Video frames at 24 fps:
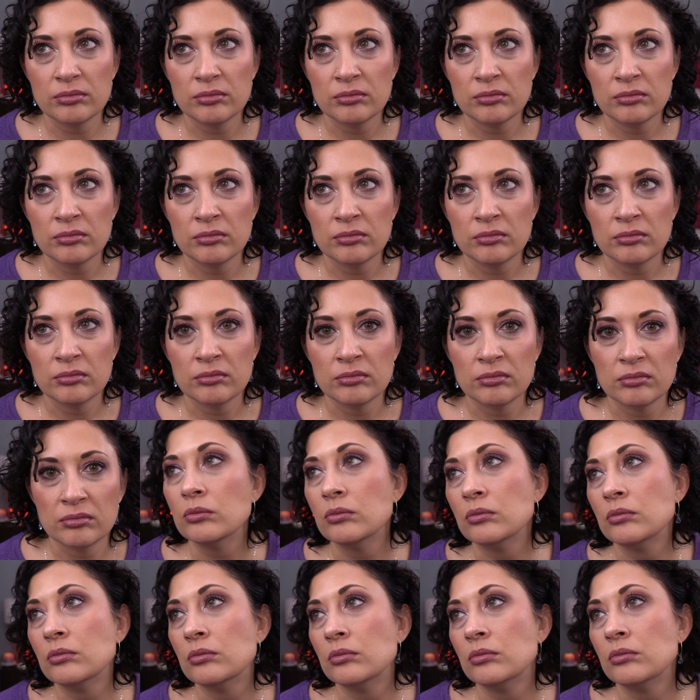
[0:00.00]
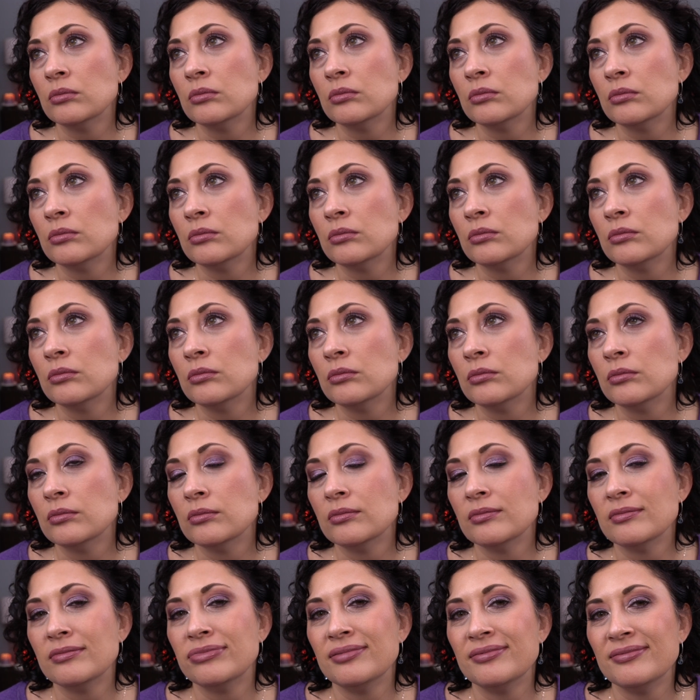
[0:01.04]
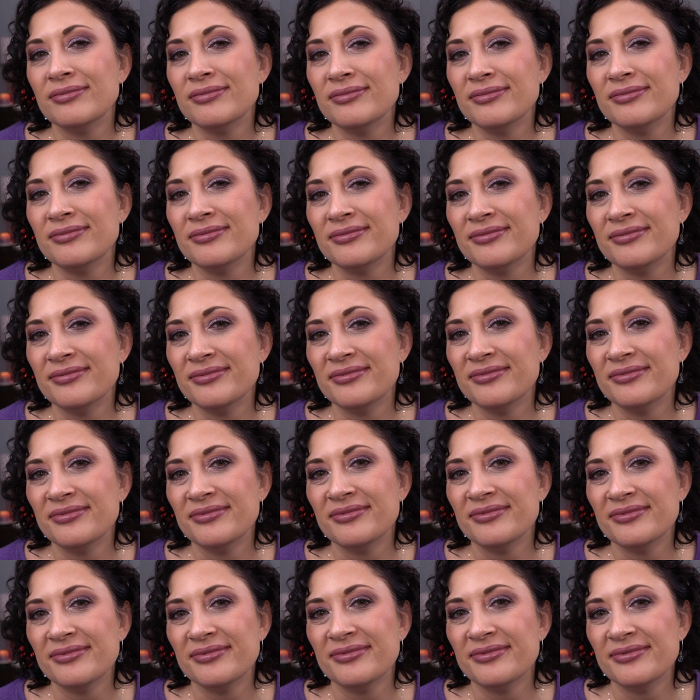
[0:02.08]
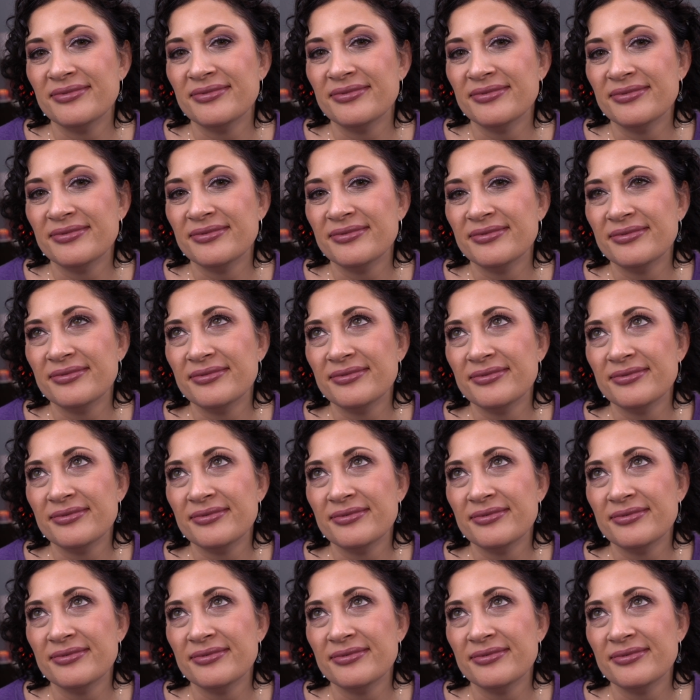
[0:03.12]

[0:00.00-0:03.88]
(no one is talking)